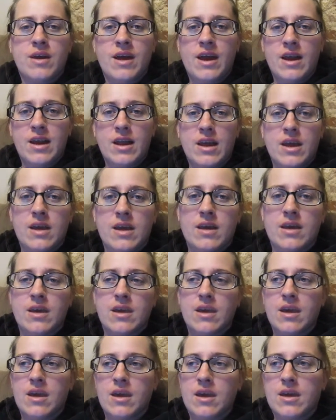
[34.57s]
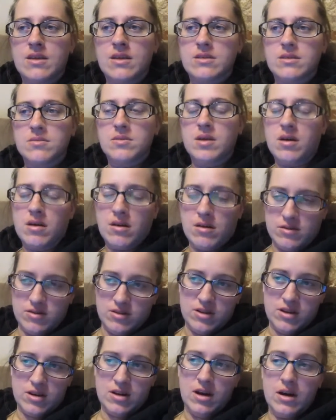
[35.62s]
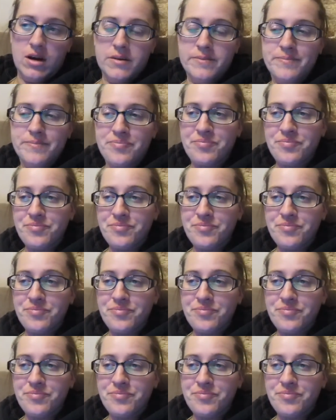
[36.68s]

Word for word: headache, and nausea.